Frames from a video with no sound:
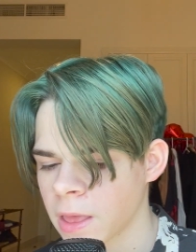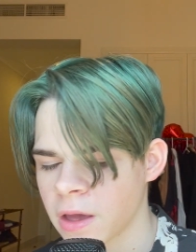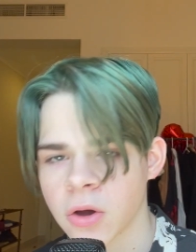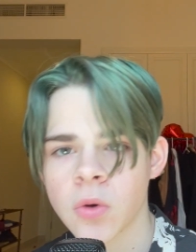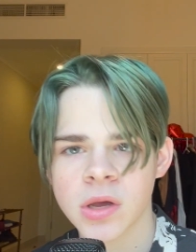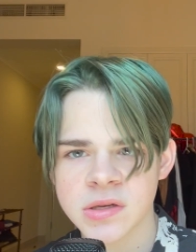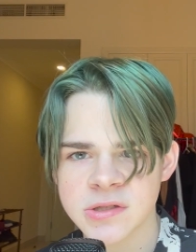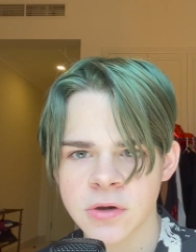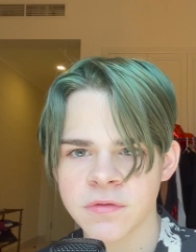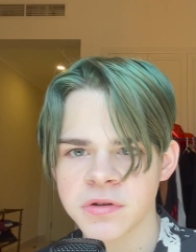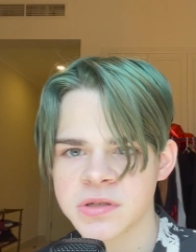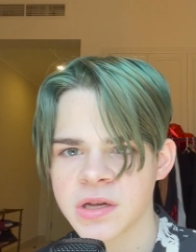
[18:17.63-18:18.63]

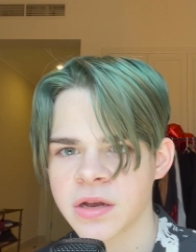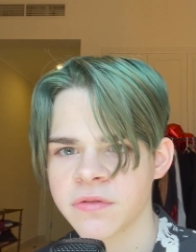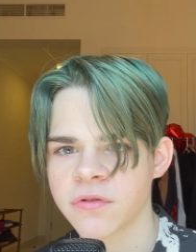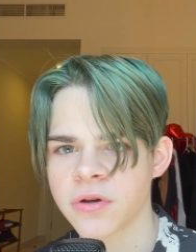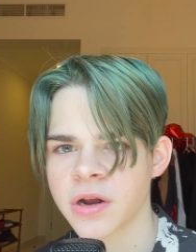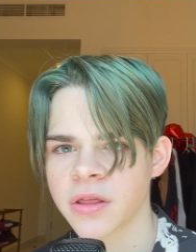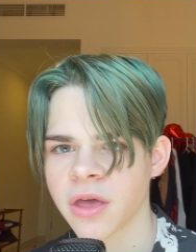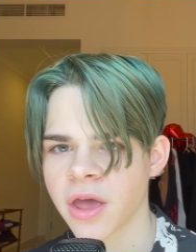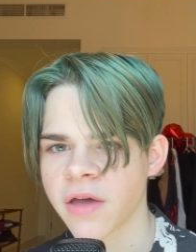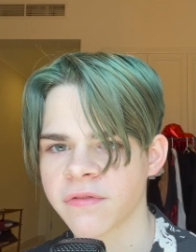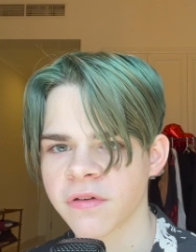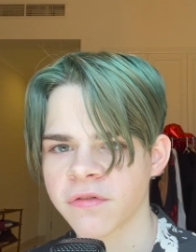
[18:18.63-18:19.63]
Quicksilver dead for another
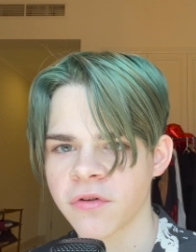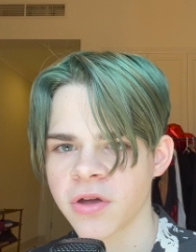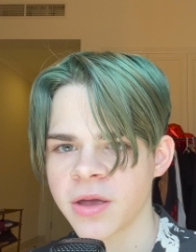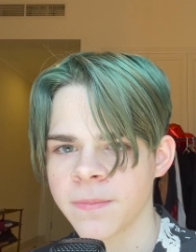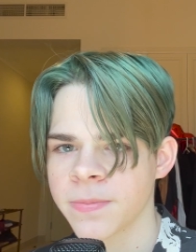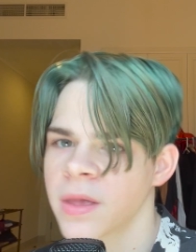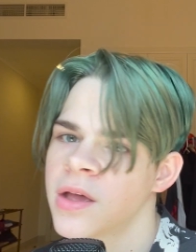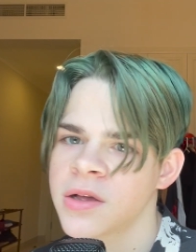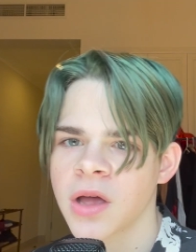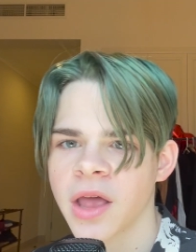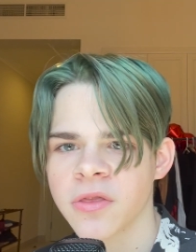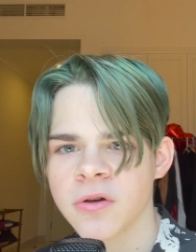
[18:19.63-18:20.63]
half a frame.
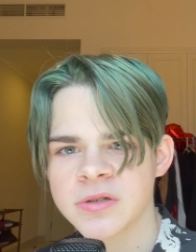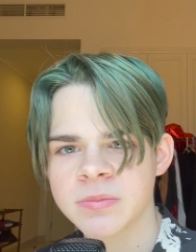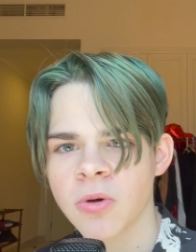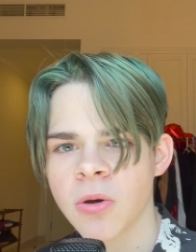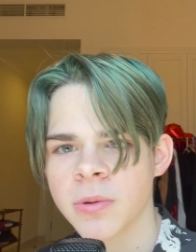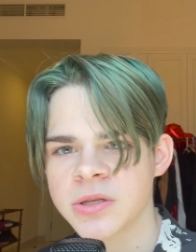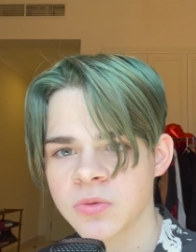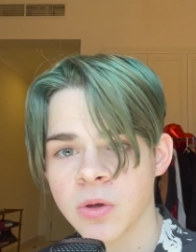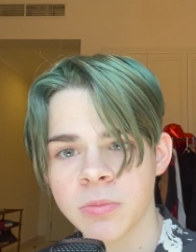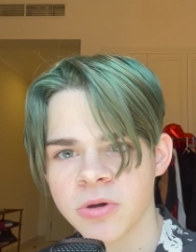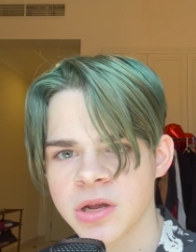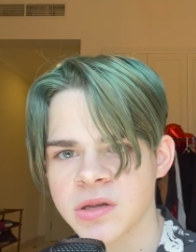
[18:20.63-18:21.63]
And those moments were
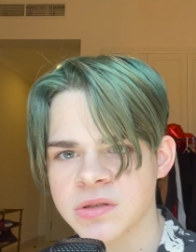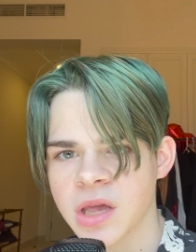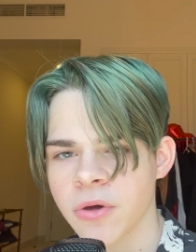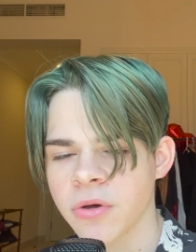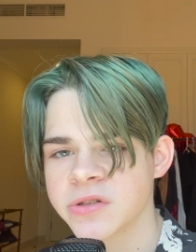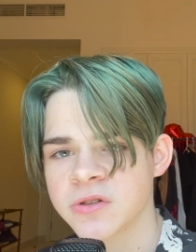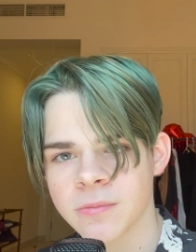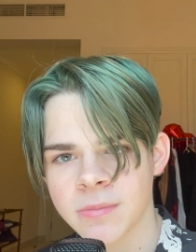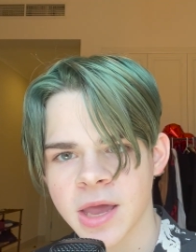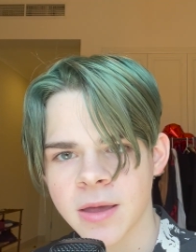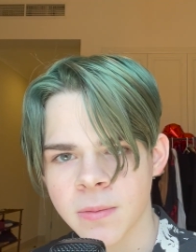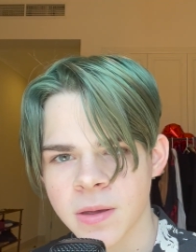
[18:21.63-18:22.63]
pretty scary, so
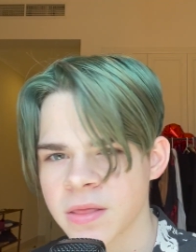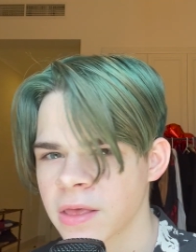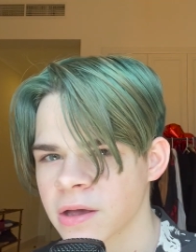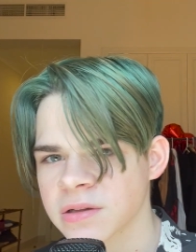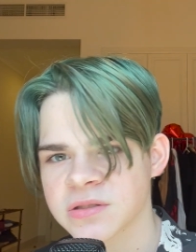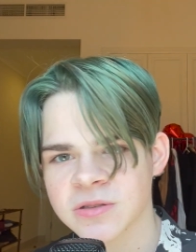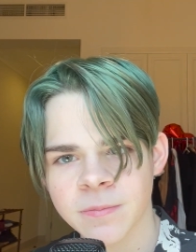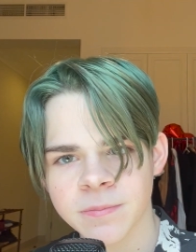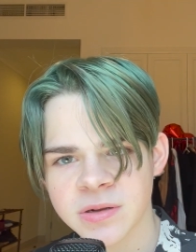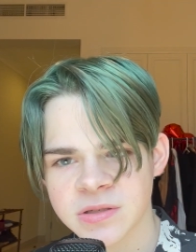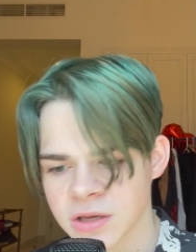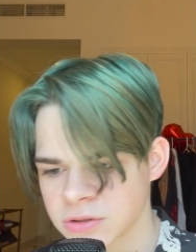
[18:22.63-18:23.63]
maybe there's some
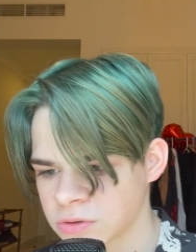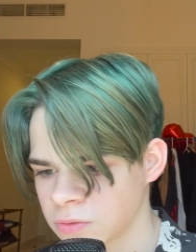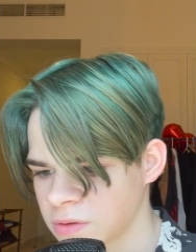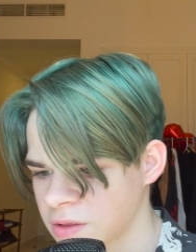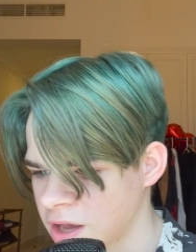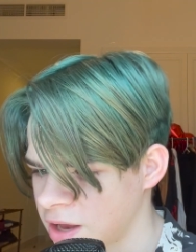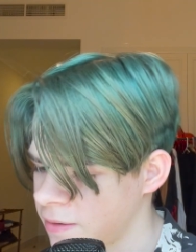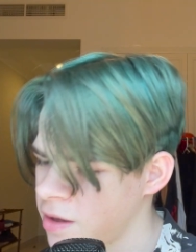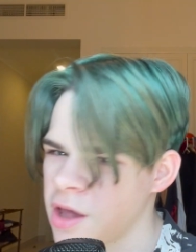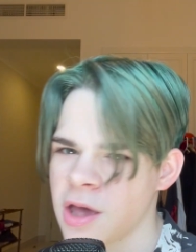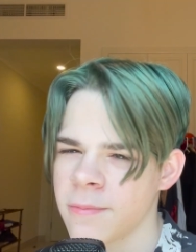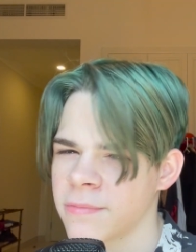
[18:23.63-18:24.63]
potential in that.
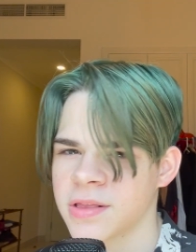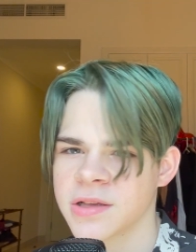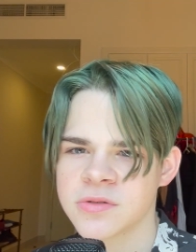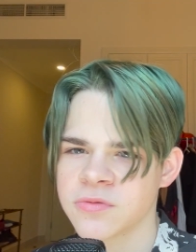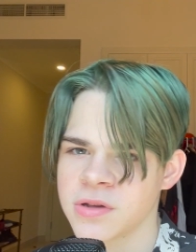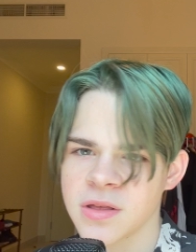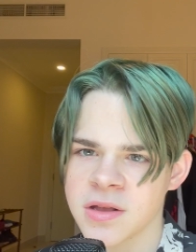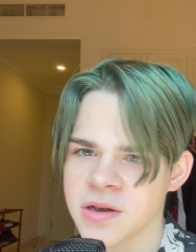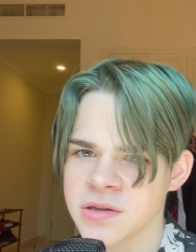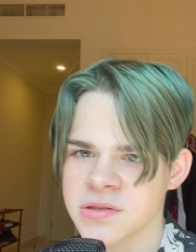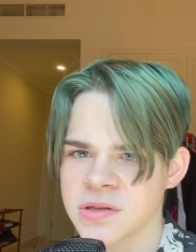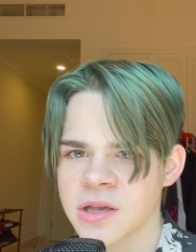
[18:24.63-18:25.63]
But this really
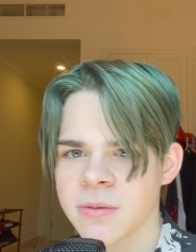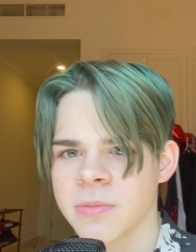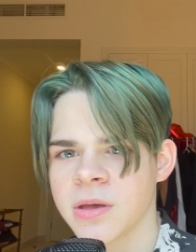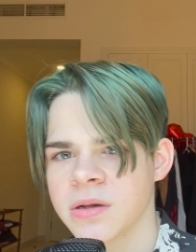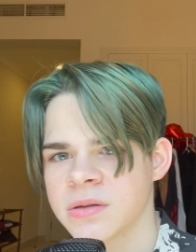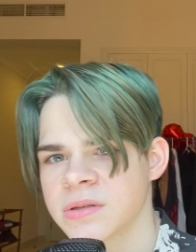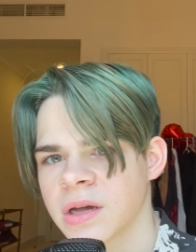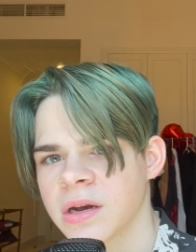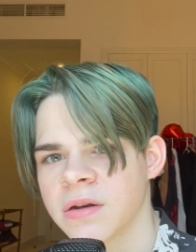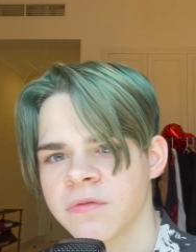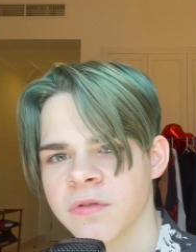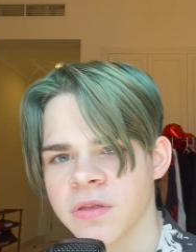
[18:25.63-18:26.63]
doesn't get me excited
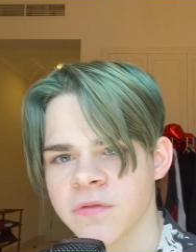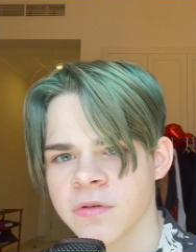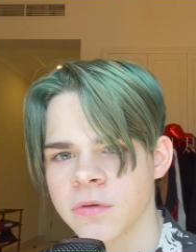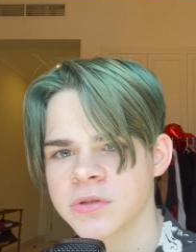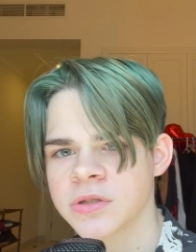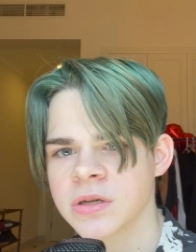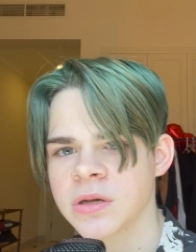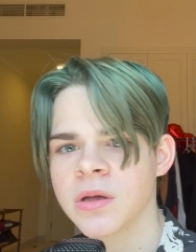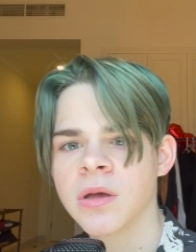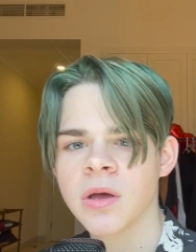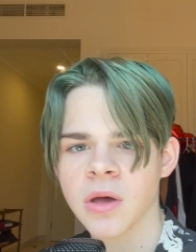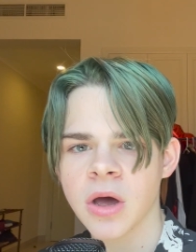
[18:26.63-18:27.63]
for the future
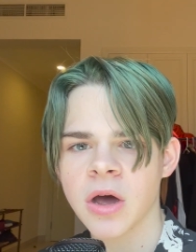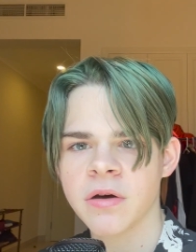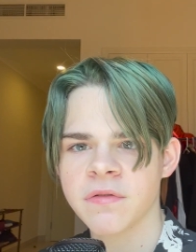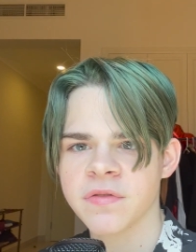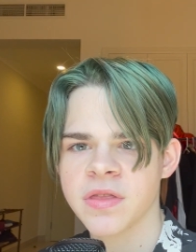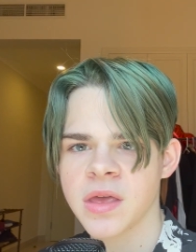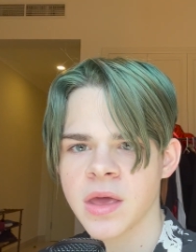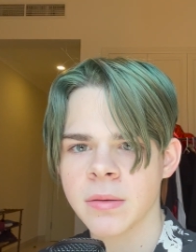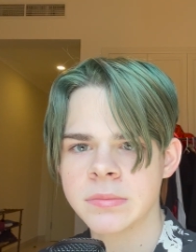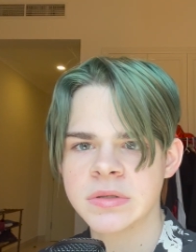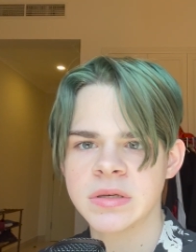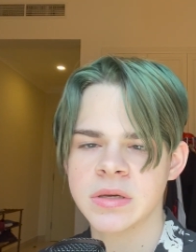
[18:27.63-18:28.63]
of the
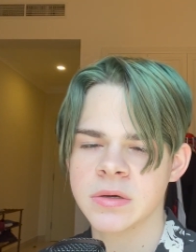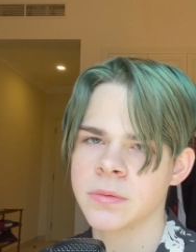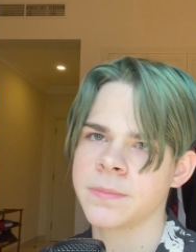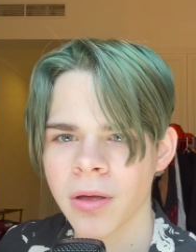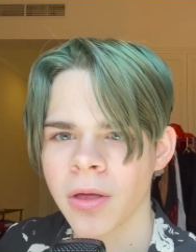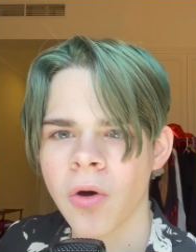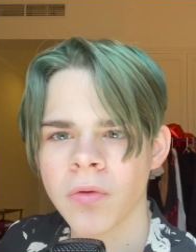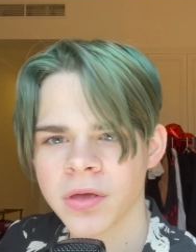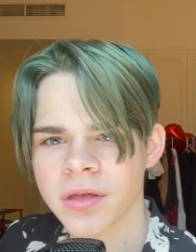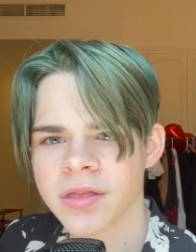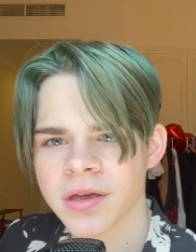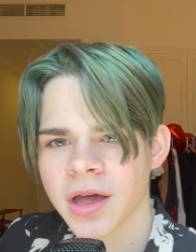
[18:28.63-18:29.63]
MCU.
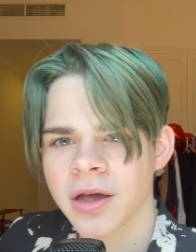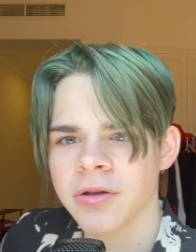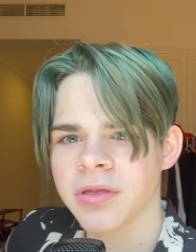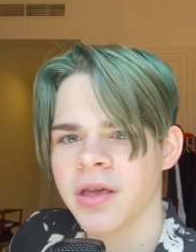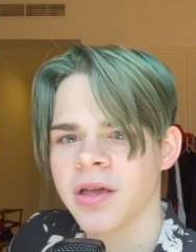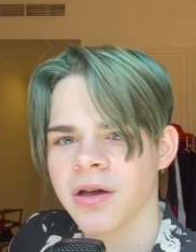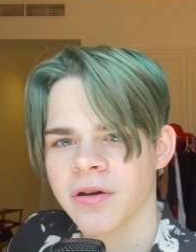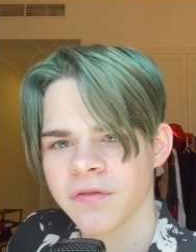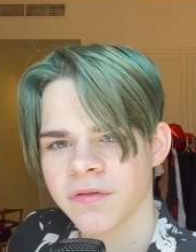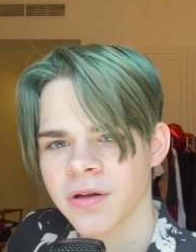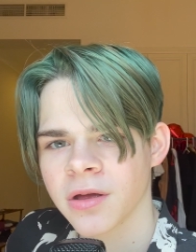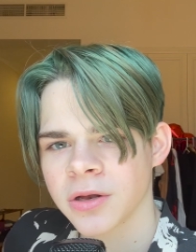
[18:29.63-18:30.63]
Only thing I could think
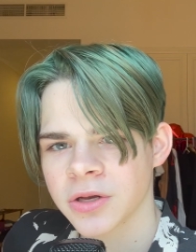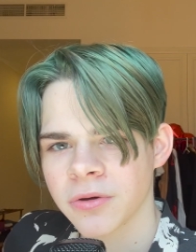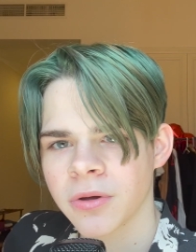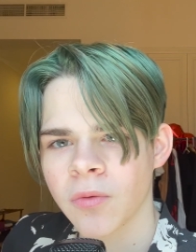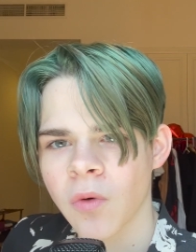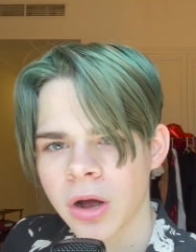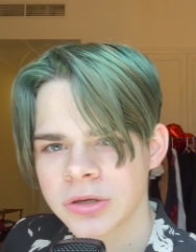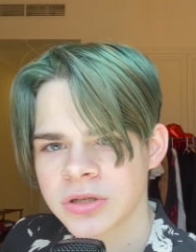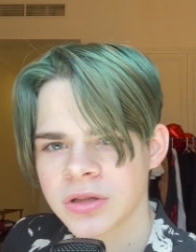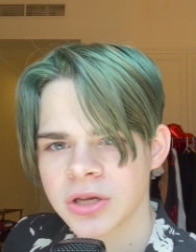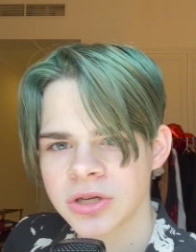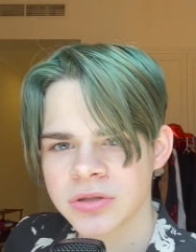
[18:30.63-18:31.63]
of during
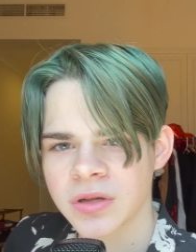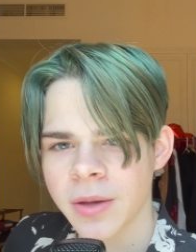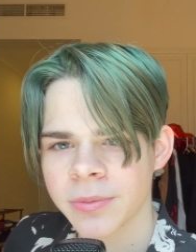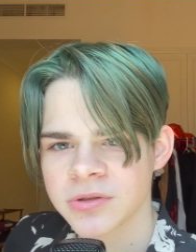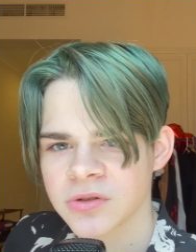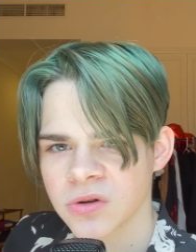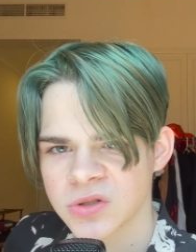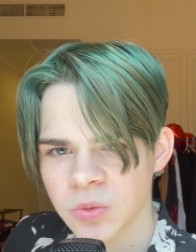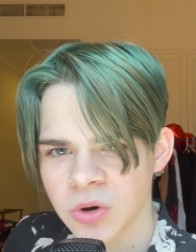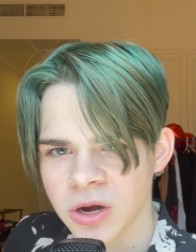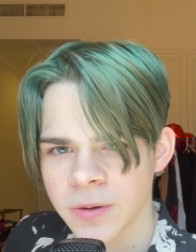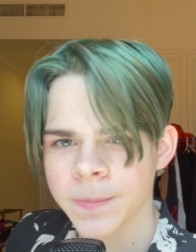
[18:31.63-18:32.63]
watching these episodes
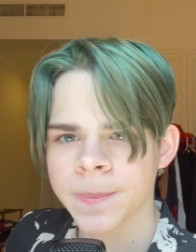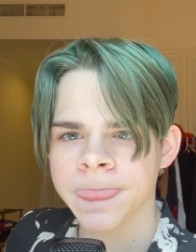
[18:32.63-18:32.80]
were,